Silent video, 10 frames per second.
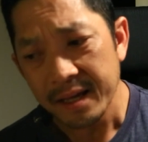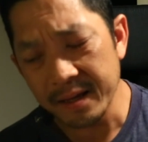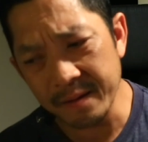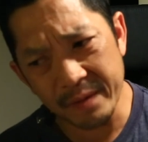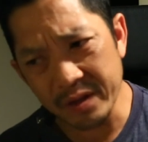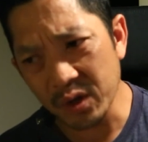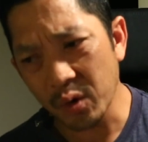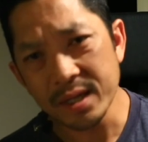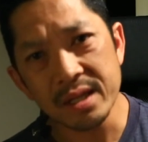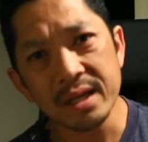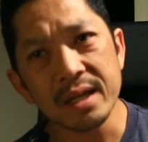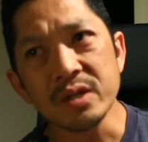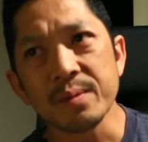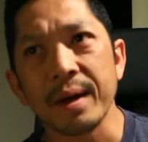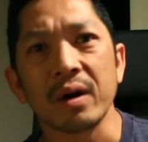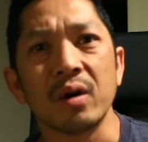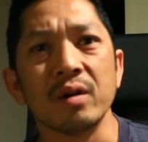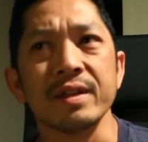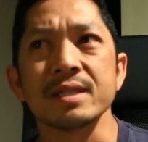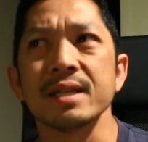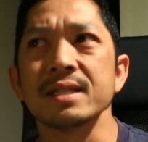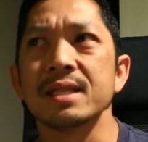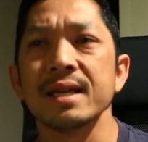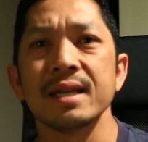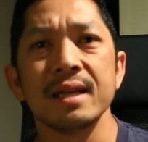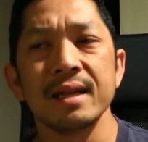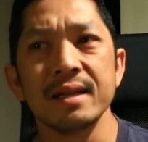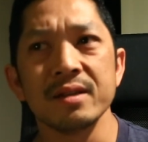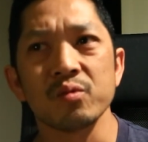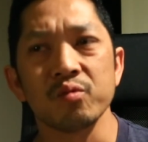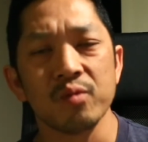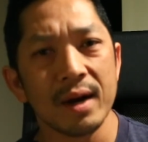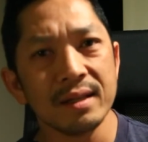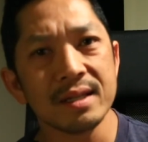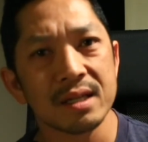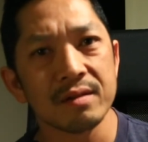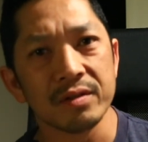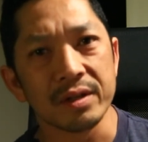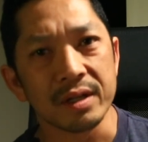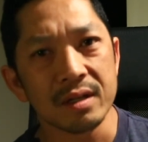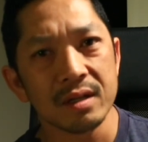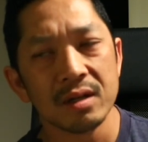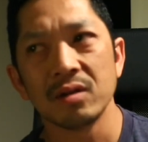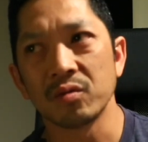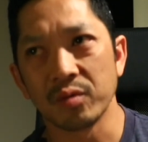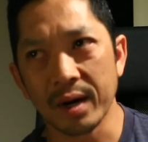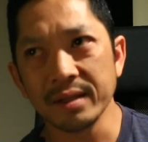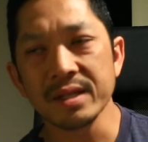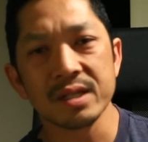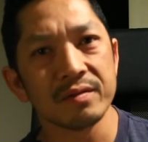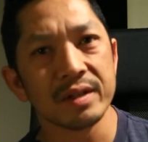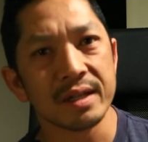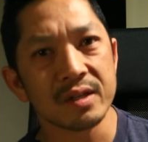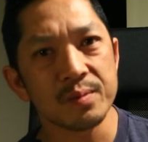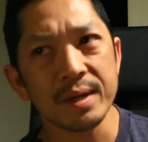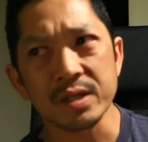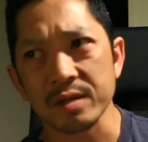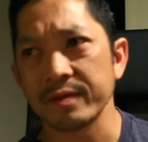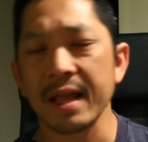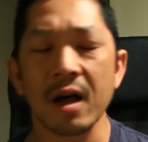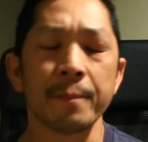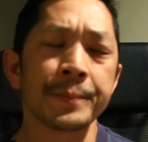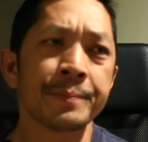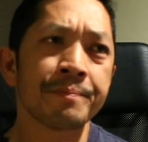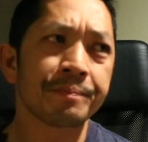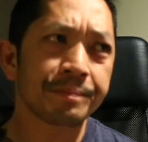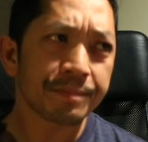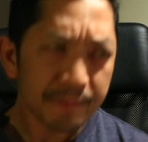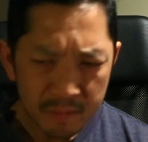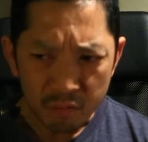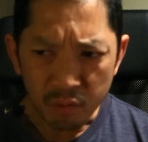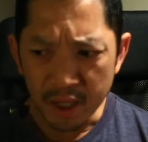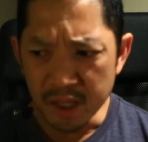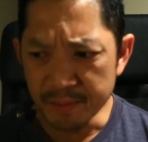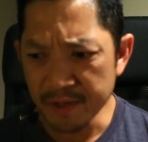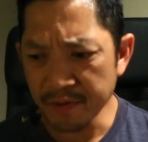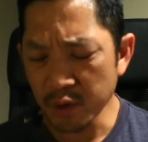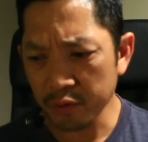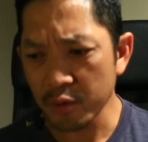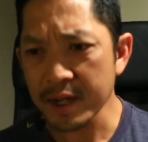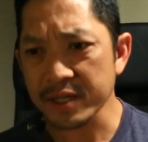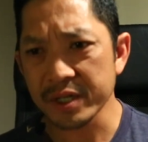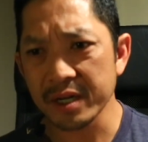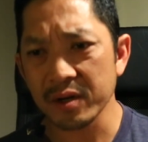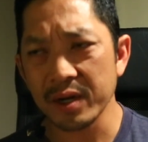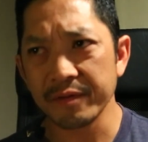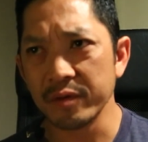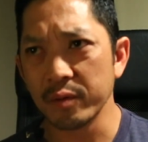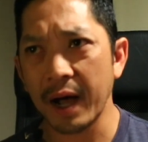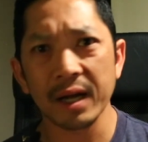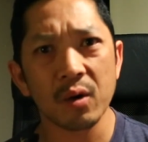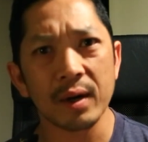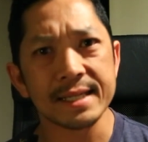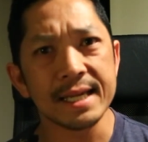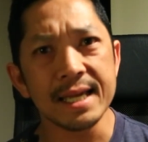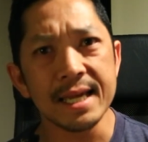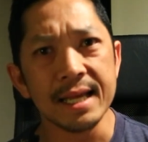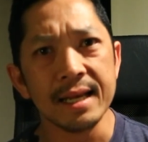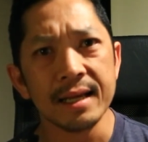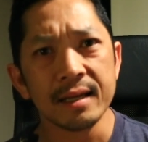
And the crazy thing is about all of this is that it is relatively inexpensive. Now, in the Pacific Northwest, if I go out to eat,